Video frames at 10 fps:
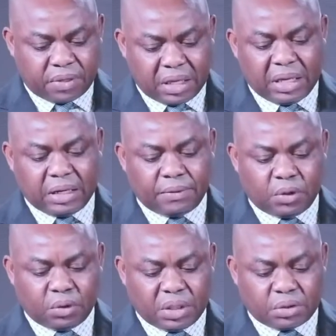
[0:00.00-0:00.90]
thing
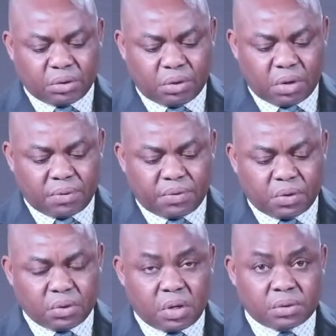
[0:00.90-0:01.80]
you need to know,
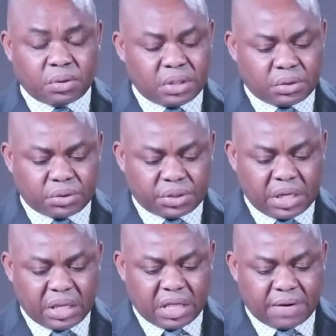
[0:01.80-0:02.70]
you also need to
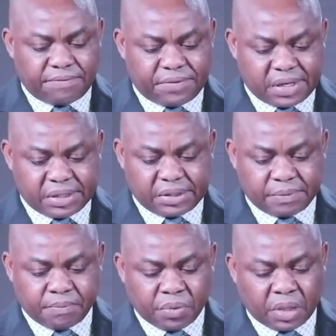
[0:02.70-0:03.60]
see in that verse
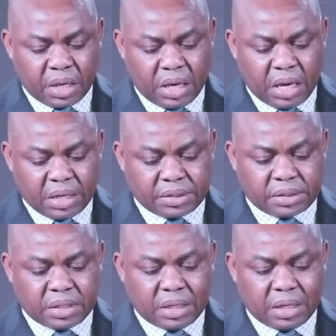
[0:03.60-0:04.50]

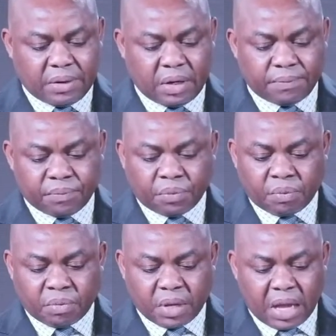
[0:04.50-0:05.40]
is,
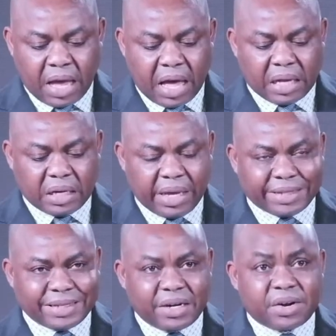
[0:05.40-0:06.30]
and
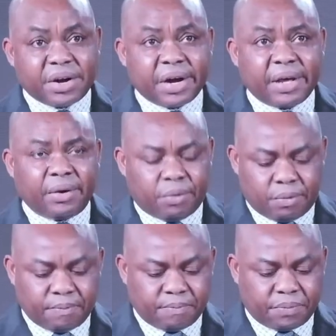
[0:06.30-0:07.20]
it grew,
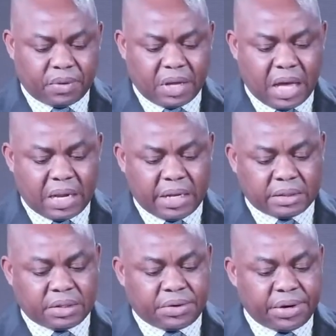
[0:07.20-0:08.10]
and
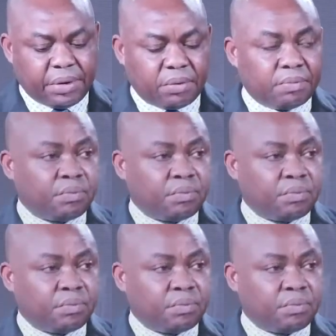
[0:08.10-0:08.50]
it grew.